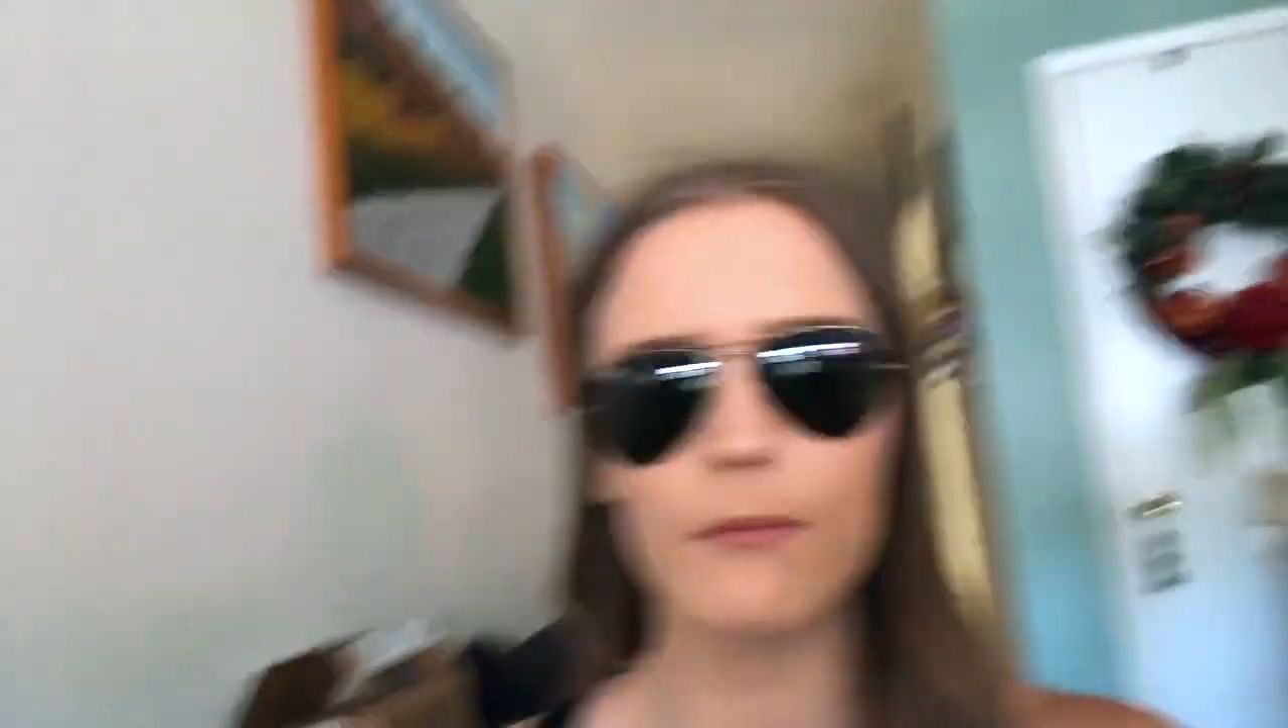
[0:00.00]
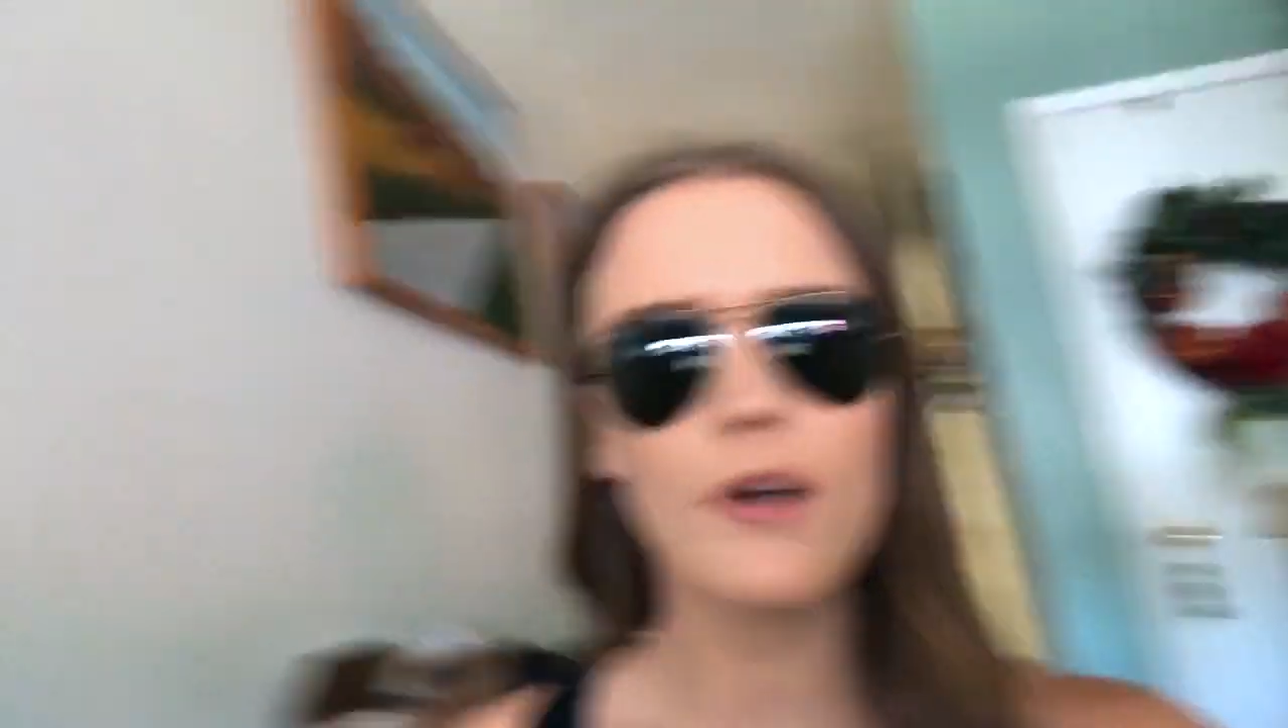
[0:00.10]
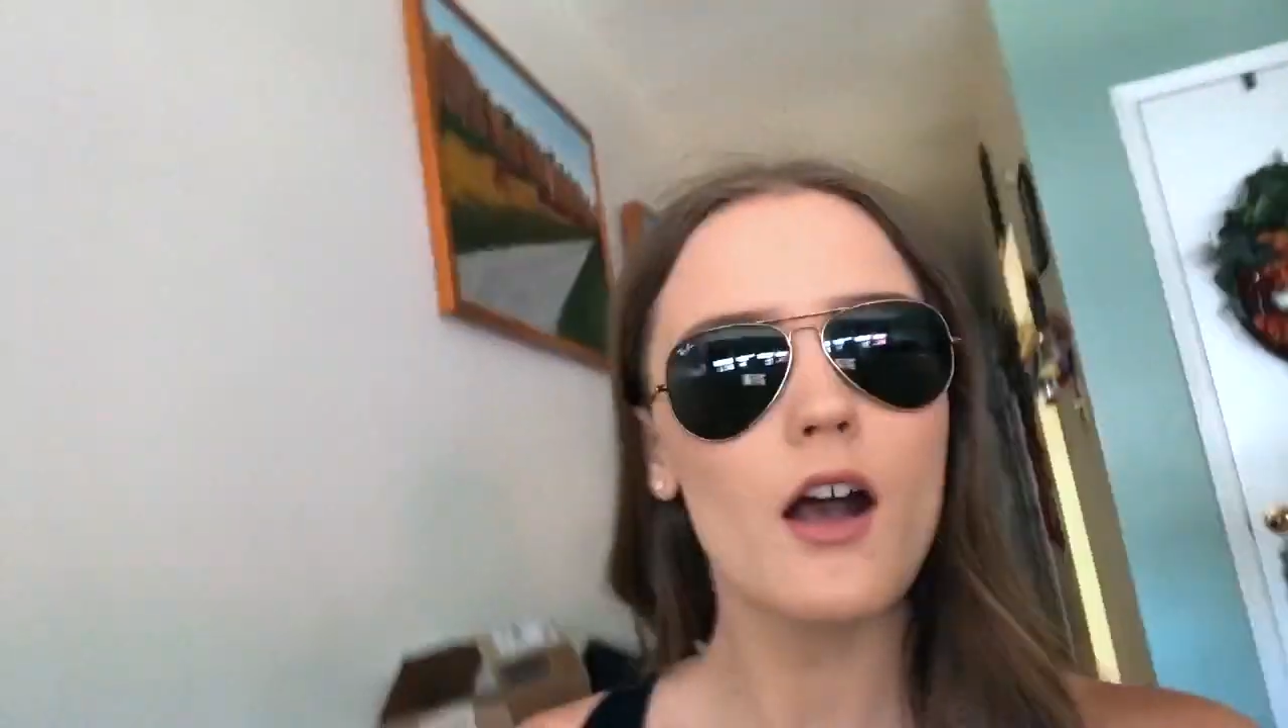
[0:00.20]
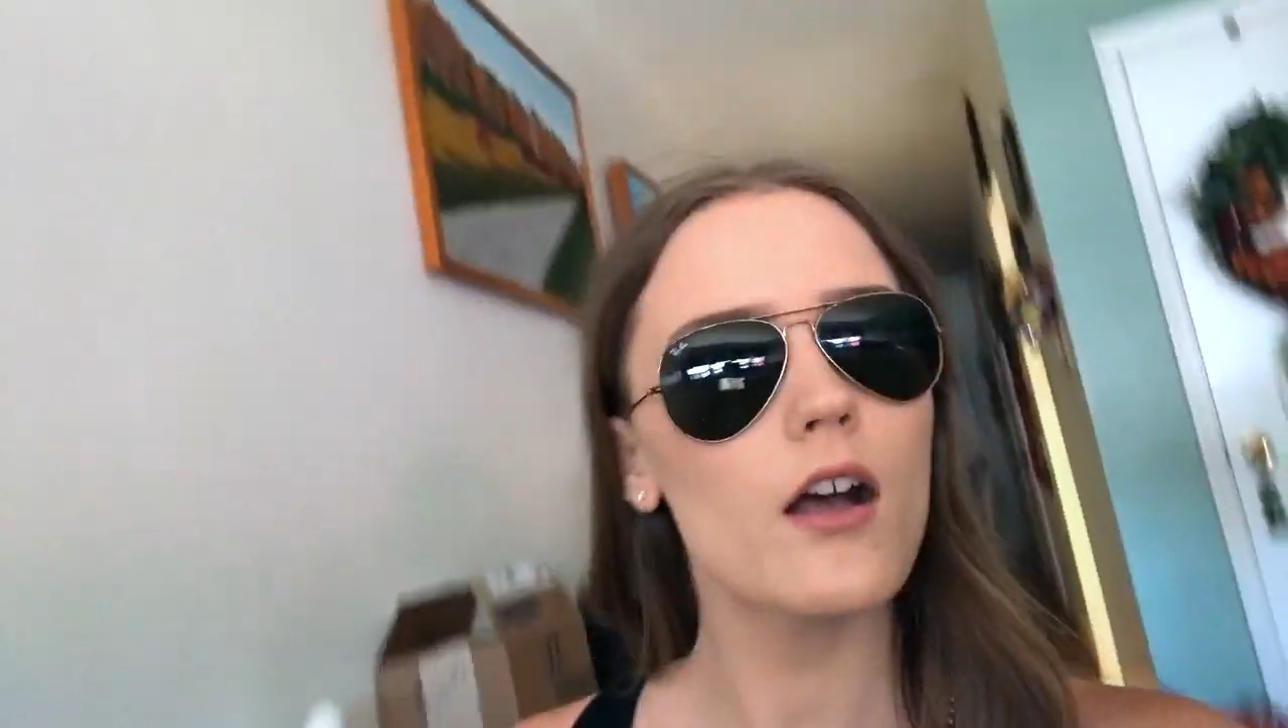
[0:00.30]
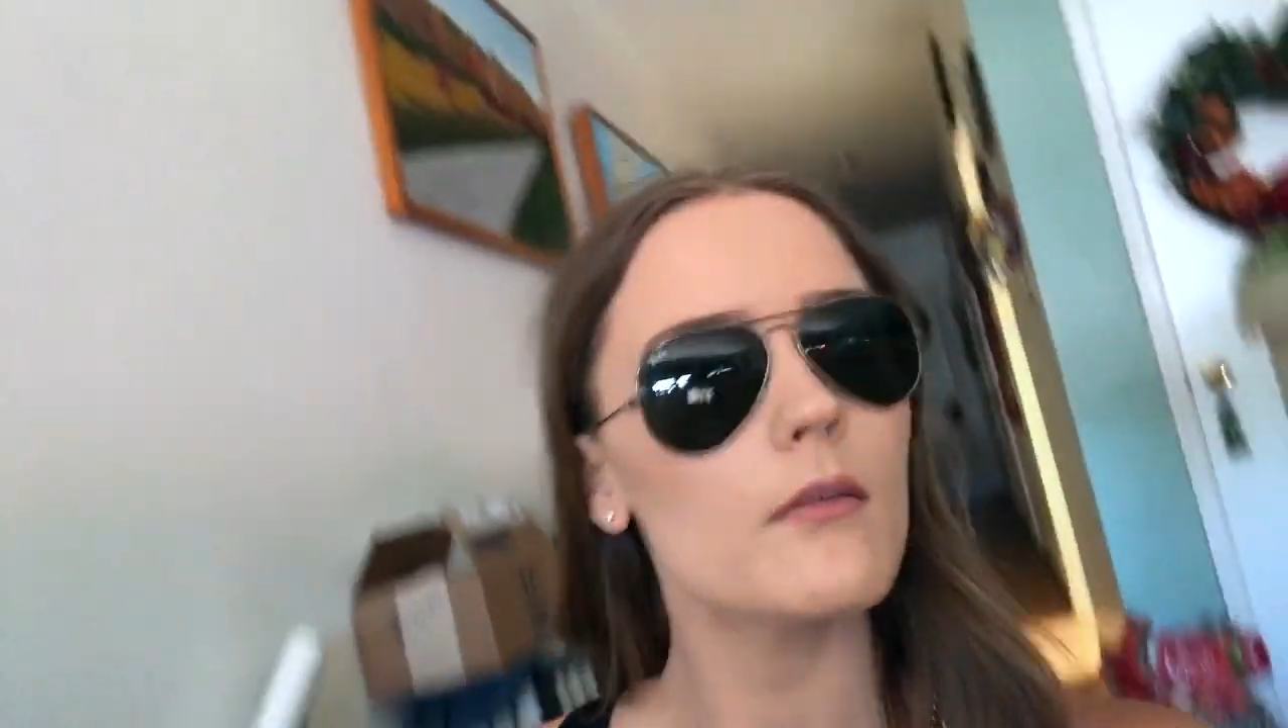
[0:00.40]

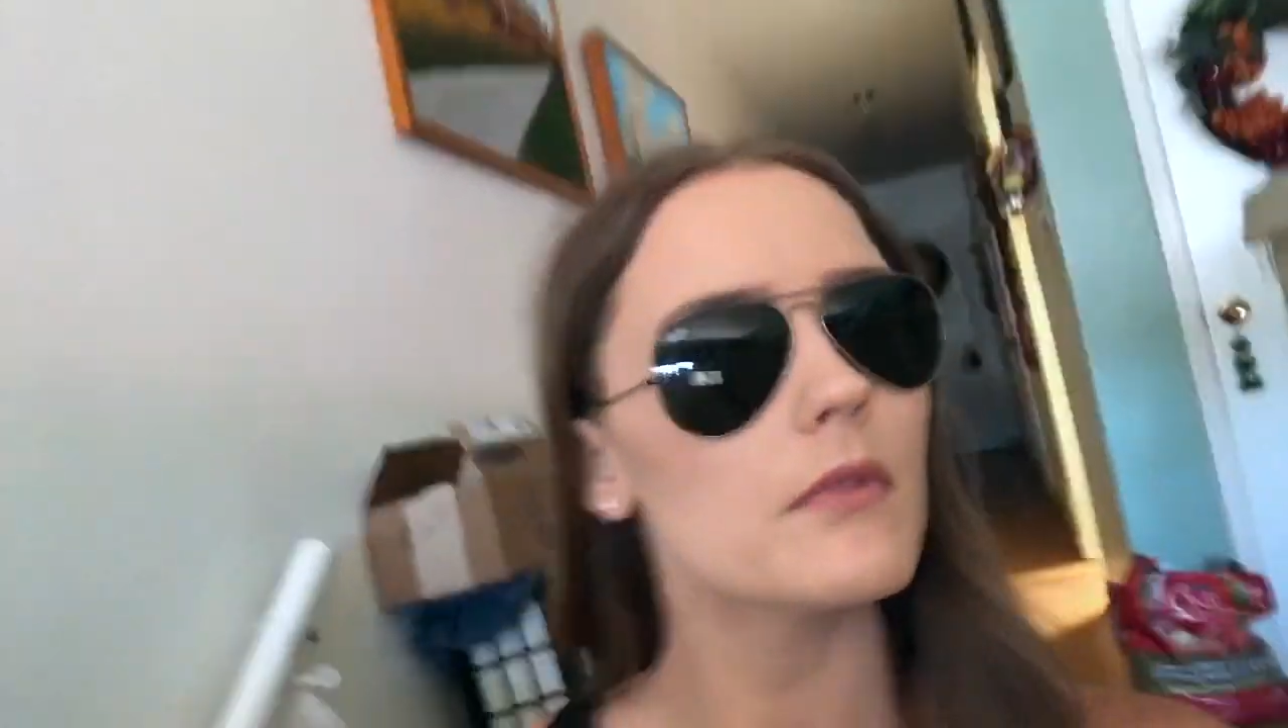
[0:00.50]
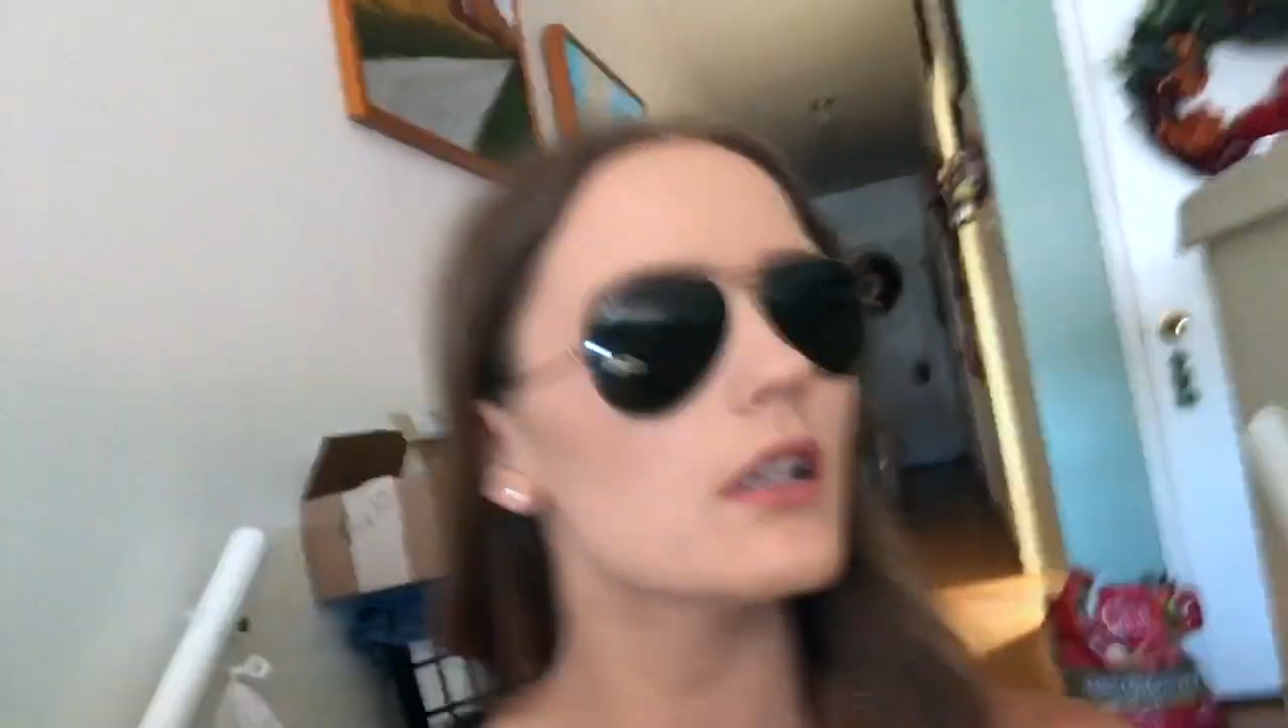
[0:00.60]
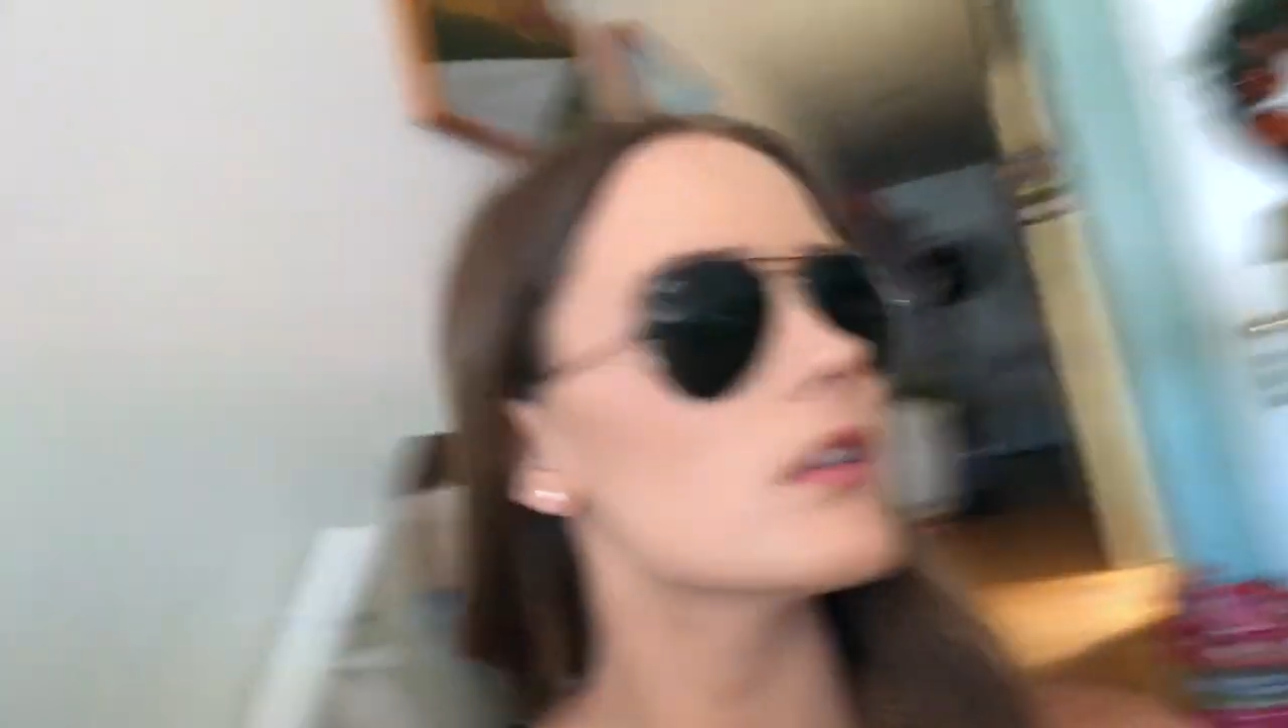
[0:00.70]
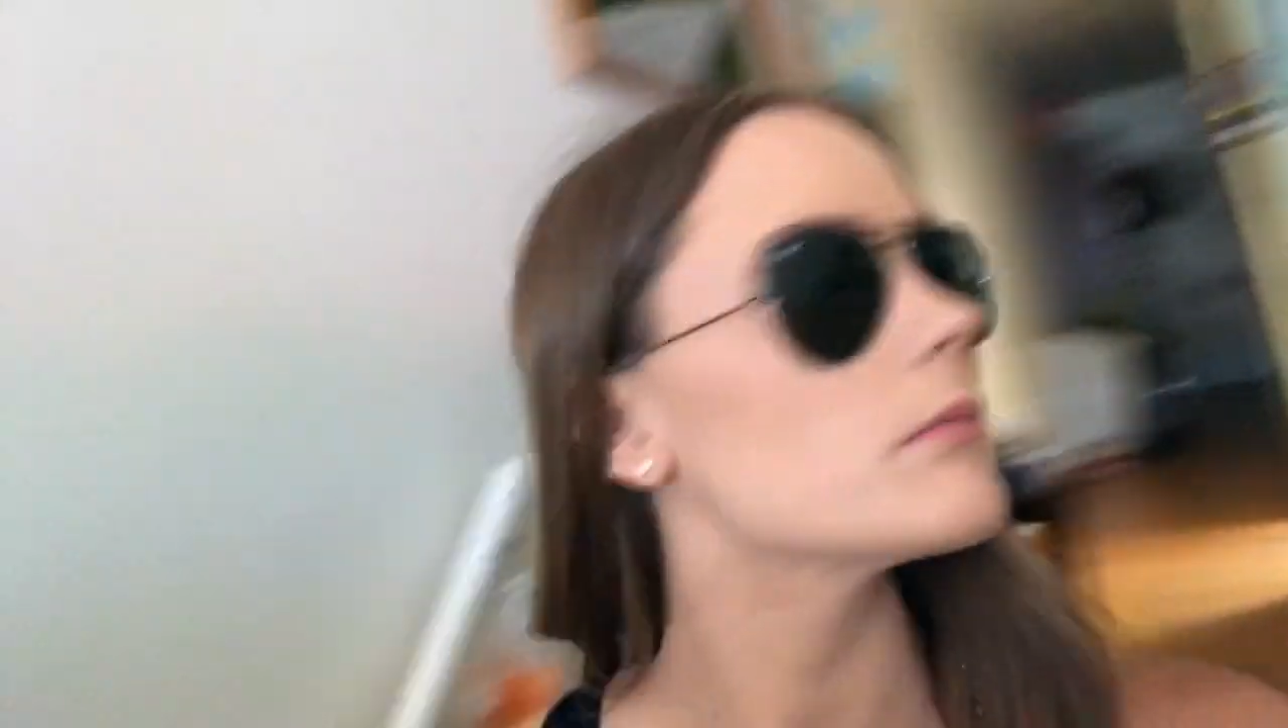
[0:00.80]
mom